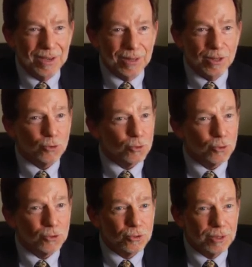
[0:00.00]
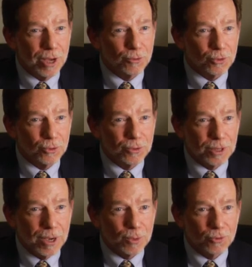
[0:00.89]
And that's a good, now's a good
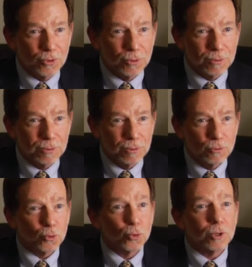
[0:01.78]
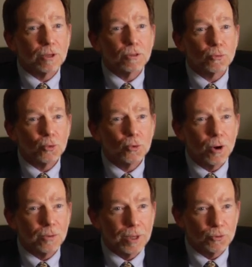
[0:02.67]
time to start sorting through
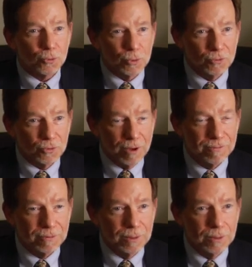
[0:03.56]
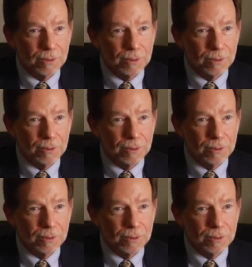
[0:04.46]
all that sort of stuff.